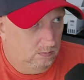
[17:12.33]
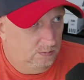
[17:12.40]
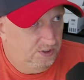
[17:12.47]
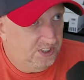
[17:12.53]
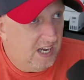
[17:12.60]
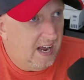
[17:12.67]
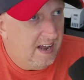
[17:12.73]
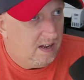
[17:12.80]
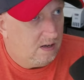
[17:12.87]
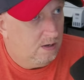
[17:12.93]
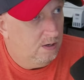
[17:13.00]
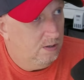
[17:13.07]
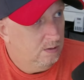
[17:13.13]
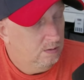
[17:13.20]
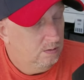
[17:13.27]
take
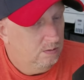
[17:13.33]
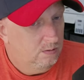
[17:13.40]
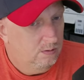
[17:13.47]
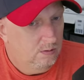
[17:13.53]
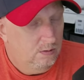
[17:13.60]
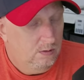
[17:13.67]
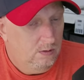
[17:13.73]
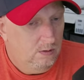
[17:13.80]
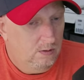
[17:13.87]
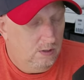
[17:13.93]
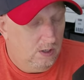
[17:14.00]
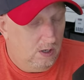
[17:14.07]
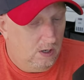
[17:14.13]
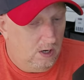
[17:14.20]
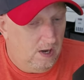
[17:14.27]

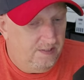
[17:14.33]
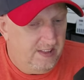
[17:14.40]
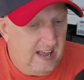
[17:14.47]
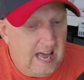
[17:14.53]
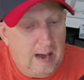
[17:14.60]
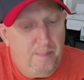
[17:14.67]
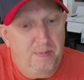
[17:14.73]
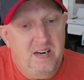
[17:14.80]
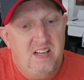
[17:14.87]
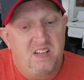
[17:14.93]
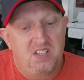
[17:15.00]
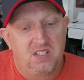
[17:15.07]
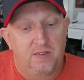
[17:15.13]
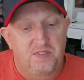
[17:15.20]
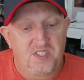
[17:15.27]
on the
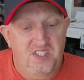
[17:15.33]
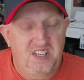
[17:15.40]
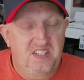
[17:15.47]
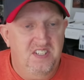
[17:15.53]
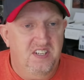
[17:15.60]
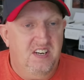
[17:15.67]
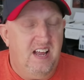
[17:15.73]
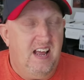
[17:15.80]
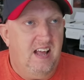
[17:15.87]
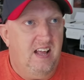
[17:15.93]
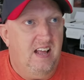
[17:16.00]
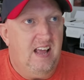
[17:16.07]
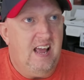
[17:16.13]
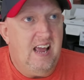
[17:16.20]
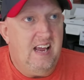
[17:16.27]
happenings of season
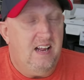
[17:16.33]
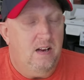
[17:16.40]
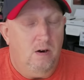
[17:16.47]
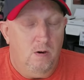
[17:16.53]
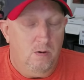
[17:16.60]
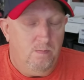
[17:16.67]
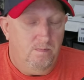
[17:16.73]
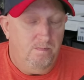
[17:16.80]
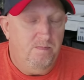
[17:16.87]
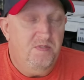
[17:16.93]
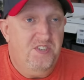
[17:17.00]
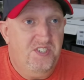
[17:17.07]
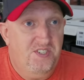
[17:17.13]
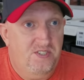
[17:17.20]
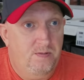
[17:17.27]
eight or
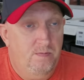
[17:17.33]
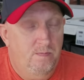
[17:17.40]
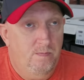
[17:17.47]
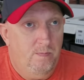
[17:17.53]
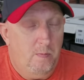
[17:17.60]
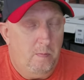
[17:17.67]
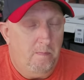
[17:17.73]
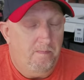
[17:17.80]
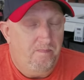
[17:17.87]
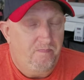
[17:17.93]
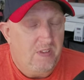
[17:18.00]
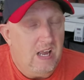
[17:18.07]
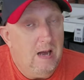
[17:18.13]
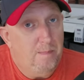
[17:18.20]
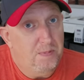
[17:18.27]

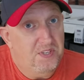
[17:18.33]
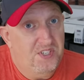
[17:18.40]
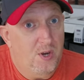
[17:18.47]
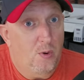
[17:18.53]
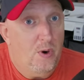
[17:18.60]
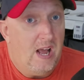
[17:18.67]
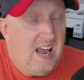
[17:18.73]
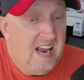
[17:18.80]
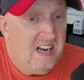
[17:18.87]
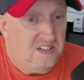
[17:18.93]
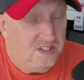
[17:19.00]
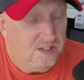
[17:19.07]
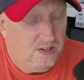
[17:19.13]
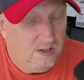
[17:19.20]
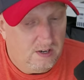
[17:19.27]
episode
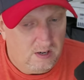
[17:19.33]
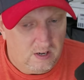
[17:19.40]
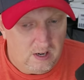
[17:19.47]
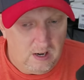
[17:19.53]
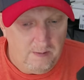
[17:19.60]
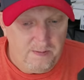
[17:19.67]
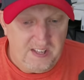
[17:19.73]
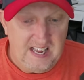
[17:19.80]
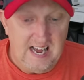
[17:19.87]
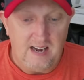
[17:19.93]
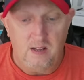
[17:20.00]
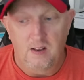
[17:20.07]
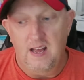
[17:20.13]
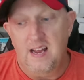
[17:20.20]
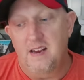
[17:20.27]
eight of The
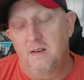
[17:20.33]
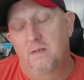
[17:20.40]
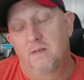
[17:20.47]
Acolyte.